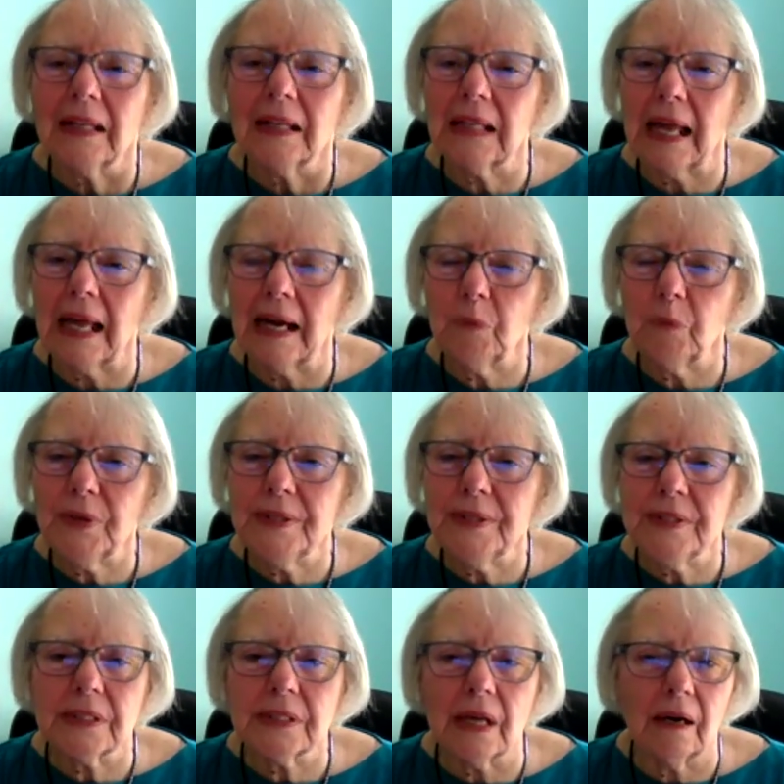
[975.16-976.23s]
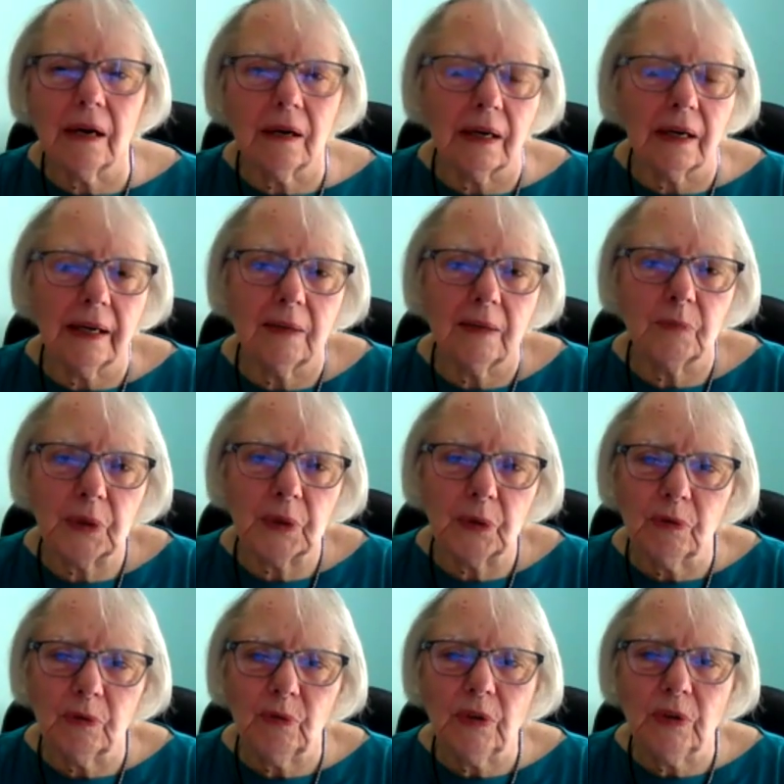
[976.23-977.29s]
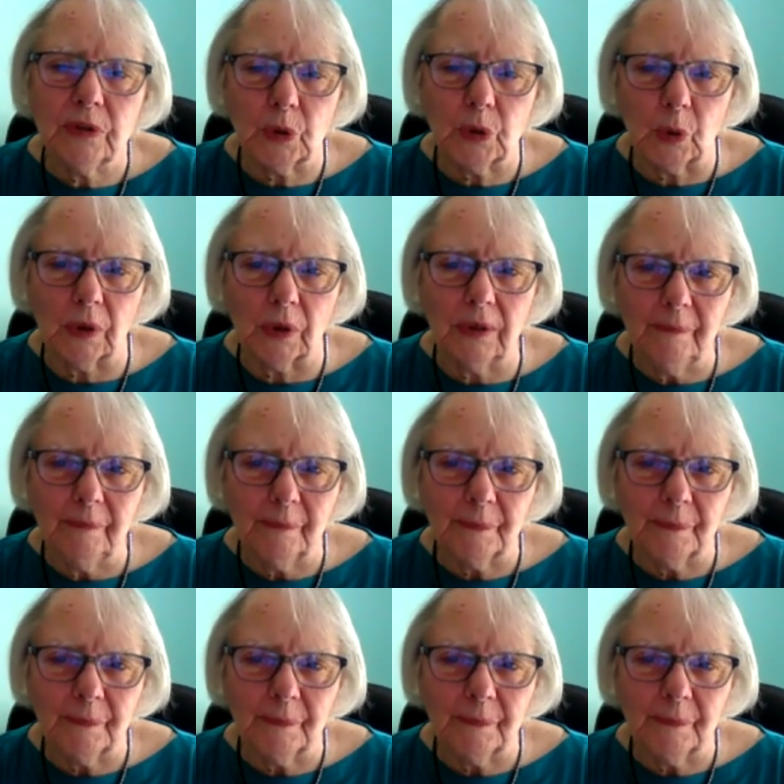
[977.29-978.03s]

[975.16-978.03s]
Labyrinths are a beautiful tool